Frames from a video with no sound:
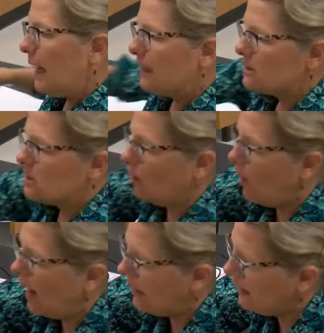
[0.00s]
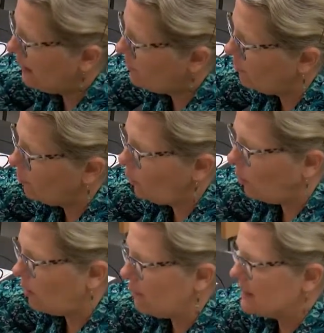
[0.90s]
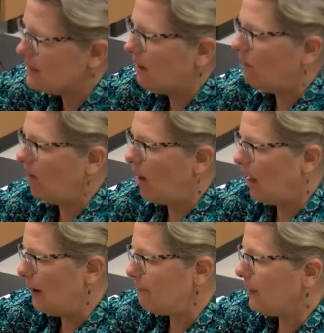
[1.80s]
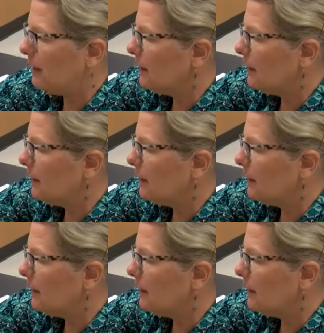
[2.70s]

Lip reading: and so I need to hook myself up.